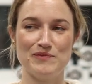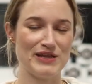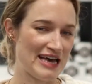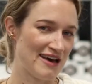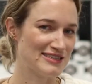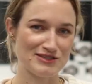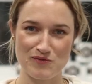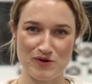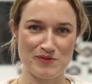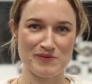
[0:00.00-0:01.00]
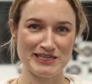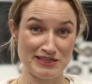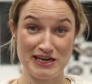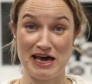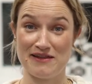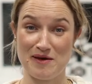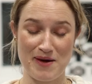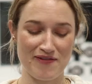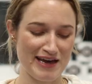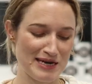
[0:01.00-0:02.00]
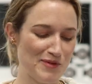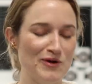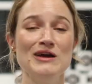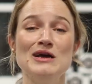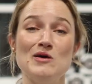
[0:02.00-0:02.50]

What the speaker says: but that's not a problem. I don't care about that anymore.